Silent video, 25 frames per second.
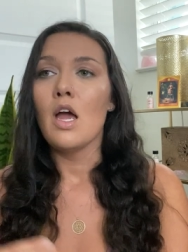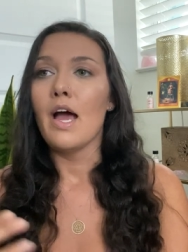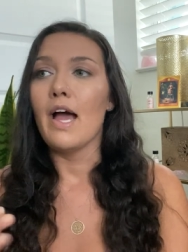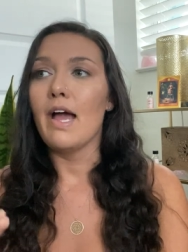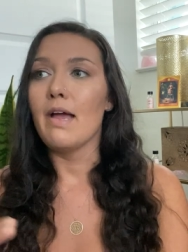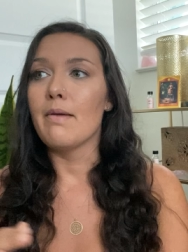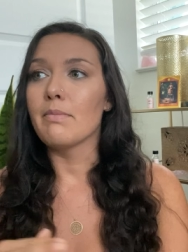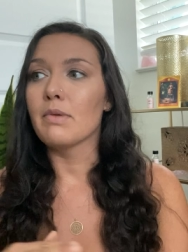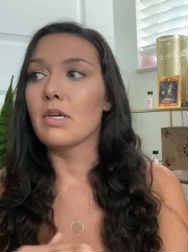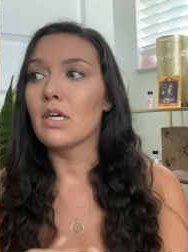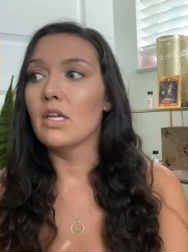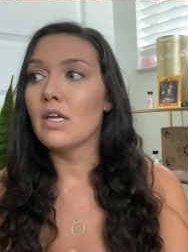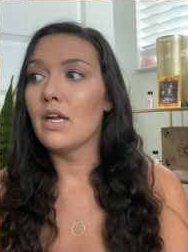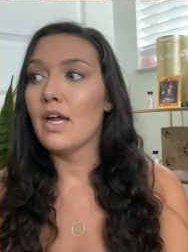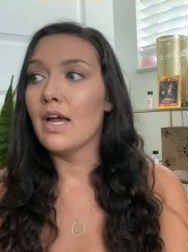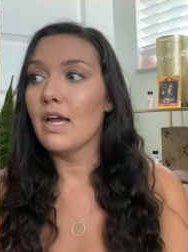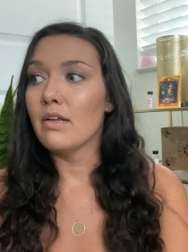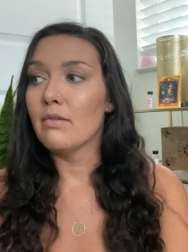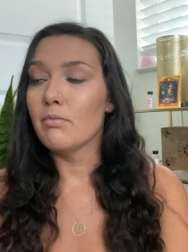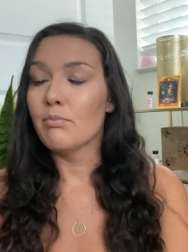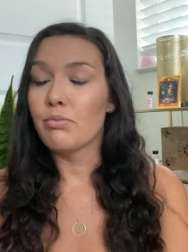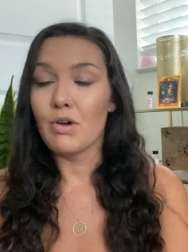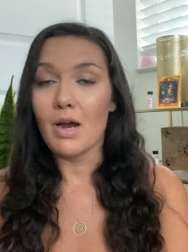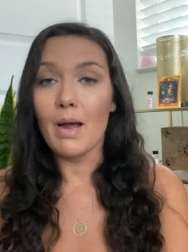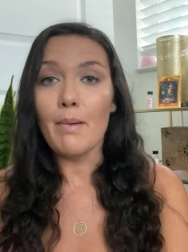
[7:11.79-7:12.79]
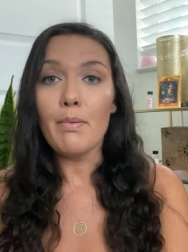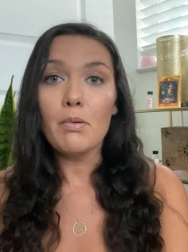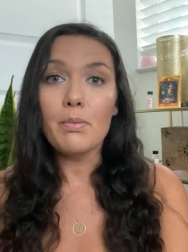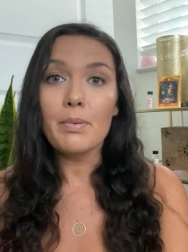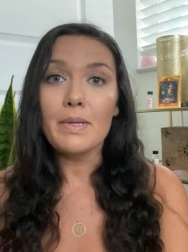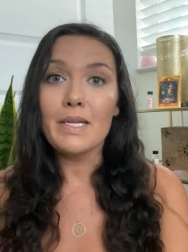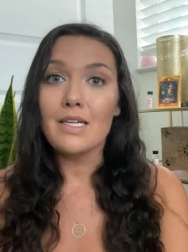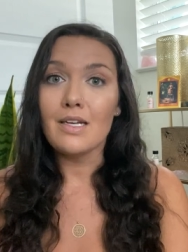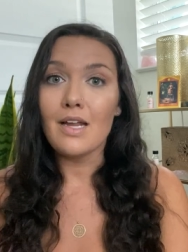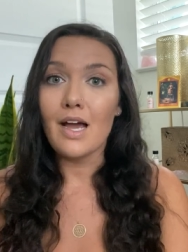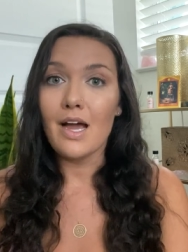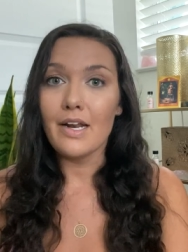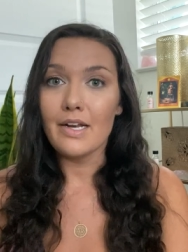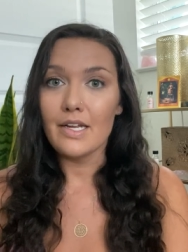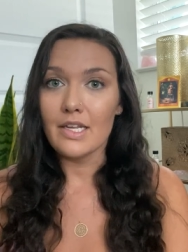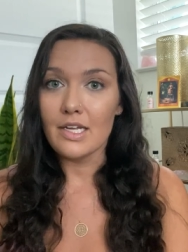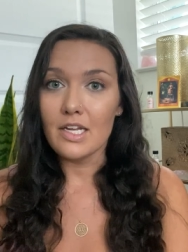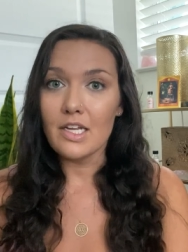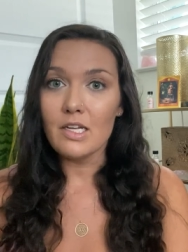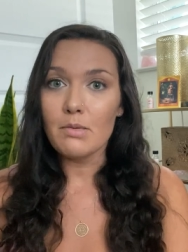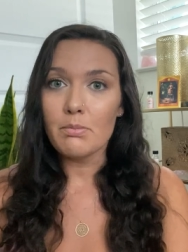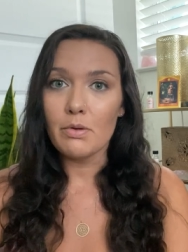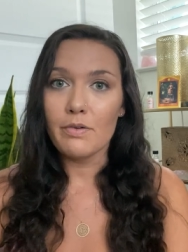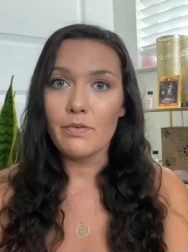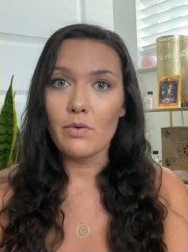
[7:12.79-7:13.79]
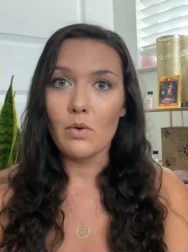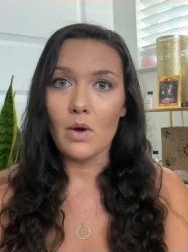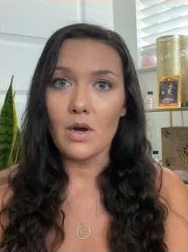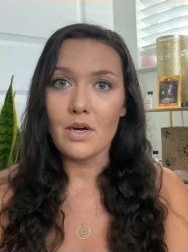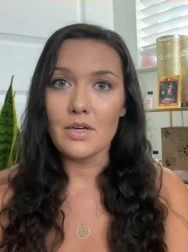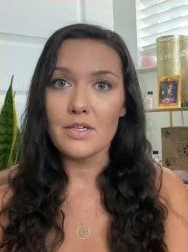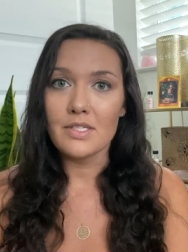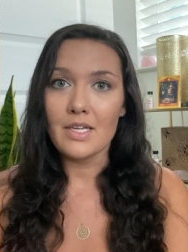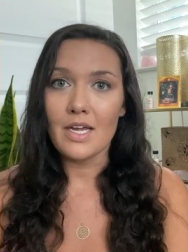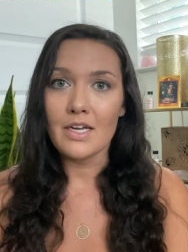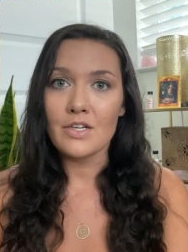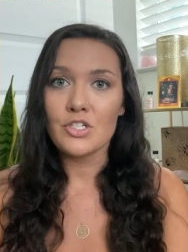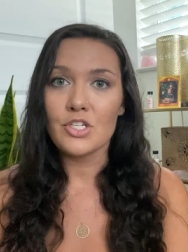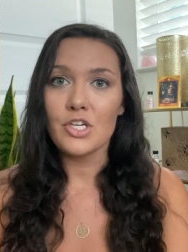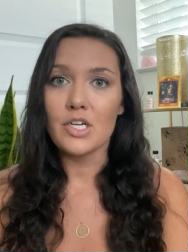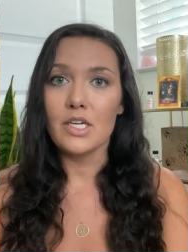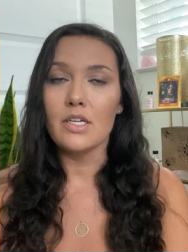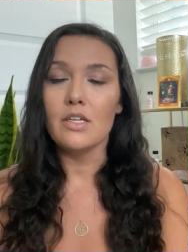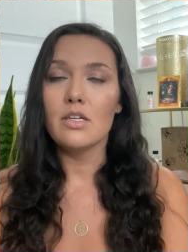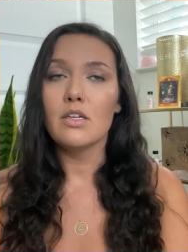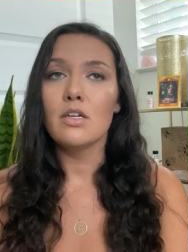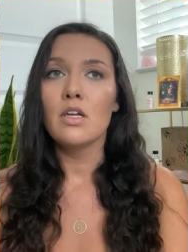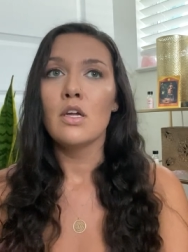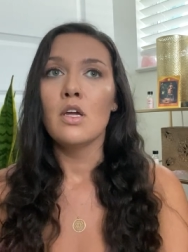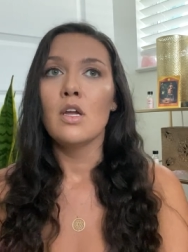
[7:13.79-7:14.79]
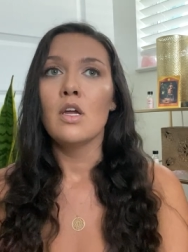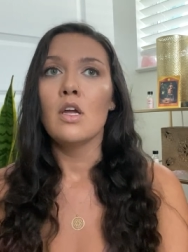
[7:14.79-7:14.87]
I'm going to probably not eat before our session.